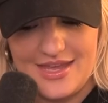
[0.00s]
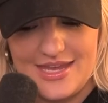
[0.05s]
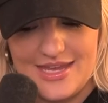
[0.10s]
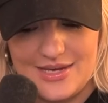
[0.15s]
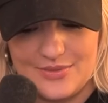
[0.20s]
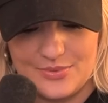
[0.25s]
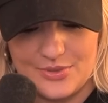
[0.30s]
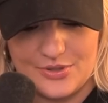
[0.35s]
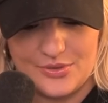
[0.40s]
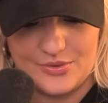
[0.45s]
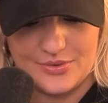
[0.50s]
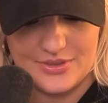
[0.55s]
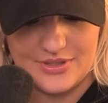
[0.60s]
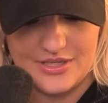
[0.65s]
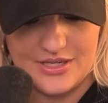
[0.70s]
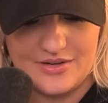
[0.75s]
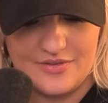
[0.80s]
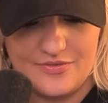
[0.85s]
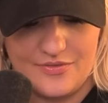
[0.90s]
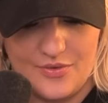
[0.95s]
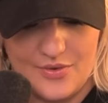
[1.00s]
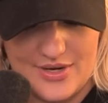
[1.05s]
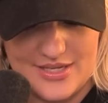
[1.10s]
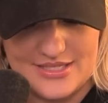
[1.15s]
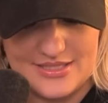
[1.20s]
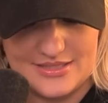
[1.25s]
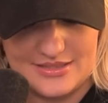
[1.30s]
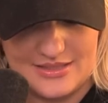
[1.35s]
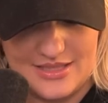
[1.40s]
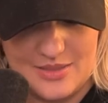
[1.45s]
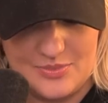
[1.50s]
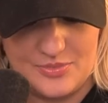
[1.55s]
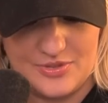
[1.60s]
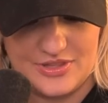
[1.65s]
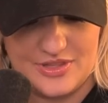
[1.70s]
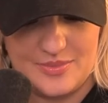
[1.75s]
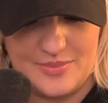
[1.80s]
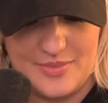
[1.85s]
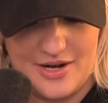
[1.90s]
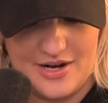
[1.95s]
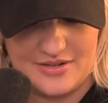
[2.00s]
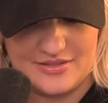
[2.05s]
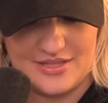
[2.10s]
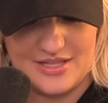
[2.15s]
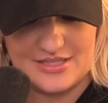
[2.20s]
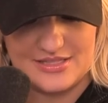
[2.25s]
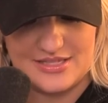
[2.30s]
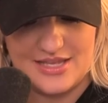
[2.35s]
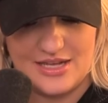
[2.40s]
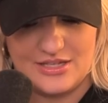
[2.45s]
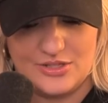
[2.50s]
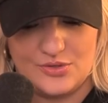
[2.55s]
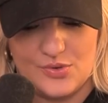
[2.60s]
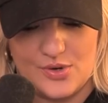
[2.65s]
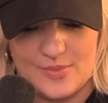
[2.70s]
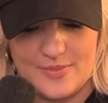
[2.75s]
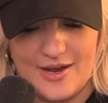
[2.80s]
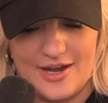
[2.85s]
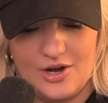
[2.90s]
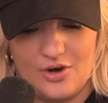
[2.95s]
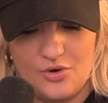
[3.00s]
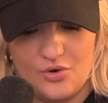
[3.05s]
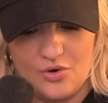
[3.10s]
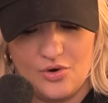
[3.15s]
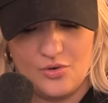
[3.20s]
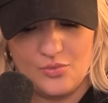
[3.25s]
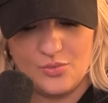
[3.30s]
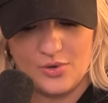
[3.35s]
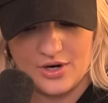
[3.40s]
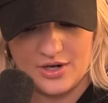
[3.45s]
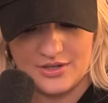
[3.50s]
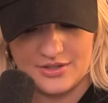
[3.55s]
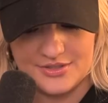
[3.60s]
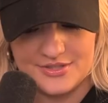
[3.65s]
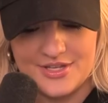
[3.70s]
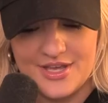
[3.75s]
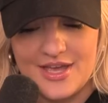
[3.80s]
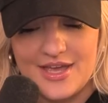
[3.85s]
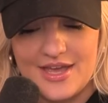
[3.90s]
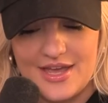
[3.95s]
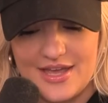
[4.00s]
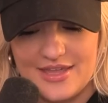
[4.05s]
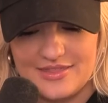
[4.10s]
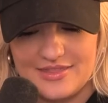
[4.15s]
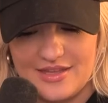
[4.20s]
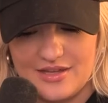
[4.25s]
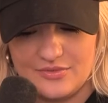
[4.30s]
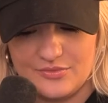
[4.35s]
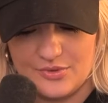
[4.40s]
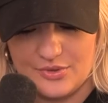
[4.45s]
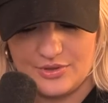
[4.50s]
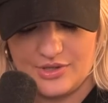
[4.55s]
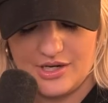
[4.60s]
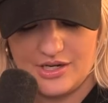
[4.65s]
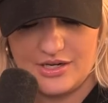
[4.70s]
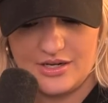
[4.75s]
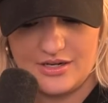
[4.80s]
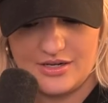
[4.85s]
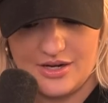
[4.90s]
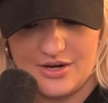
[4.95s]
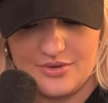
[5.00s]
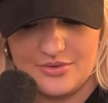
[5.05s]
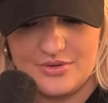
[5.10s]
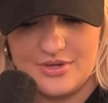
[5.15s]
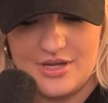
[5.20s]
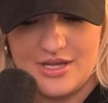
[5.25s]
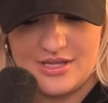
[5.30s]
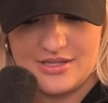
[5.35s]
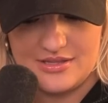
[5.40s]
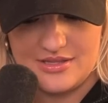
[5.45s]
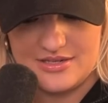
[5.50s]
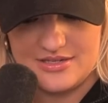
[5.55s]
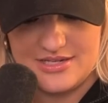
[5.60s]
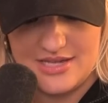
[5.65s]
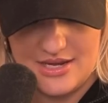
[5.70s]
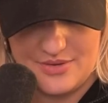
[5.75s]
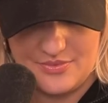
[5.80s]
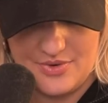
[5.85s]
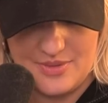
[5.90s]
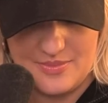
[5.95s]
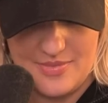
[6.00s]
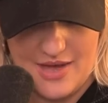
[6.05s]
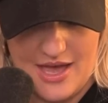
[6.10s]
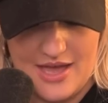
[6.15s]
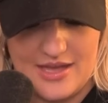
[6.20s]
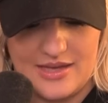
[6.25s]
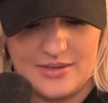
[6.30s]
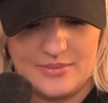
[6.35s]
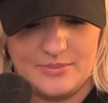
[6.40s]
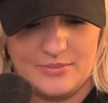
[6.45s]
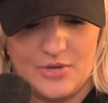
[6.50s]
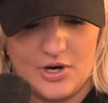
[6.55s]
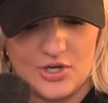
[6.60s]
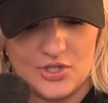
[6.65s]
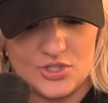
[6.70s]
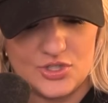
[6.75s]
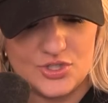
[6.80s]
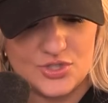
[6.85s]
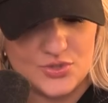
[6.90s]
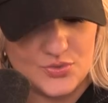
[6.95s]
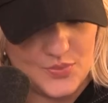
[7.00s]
He recorded a voice clip with the bear that said, "You are my whole world," and then wrote on a note, "The day we met in March